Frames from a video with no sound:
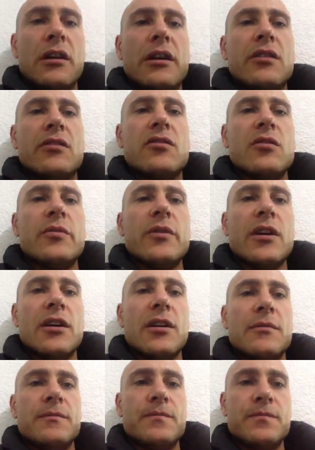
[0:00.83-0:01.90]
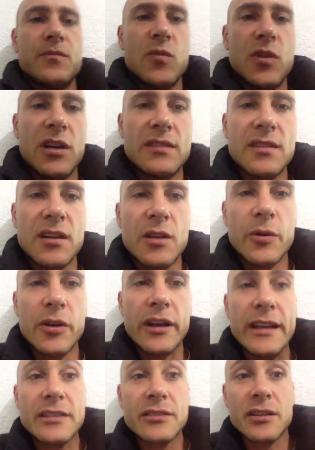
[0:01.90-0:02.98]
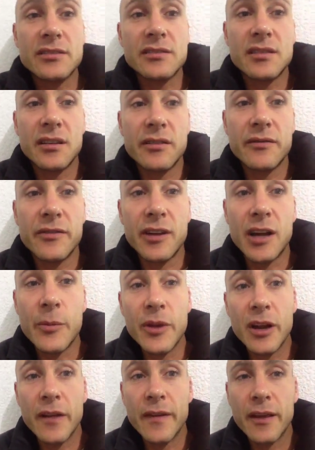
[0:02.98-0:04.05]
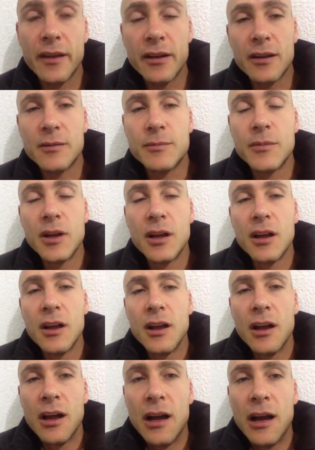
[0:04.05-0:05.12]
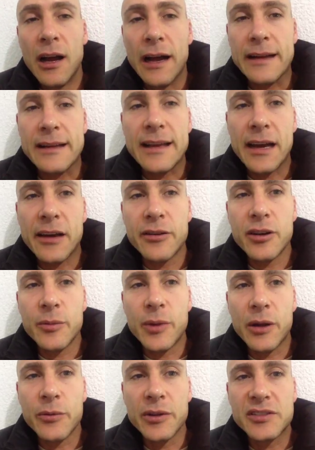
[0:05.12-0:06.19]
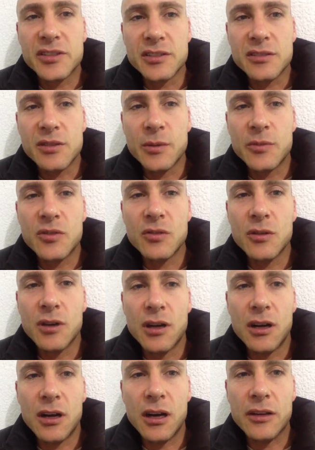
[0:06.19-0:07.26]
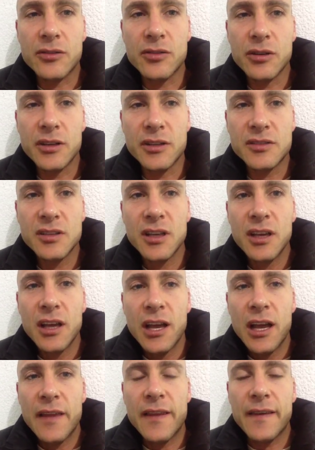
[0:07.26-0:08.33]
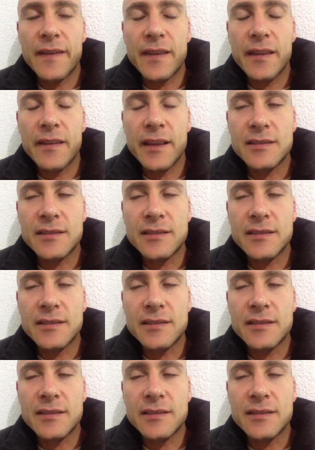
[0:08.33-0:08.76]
Hey YouTube, want to talk about an interesting phenomenon that I encountered in my recent trip to Honduras, and that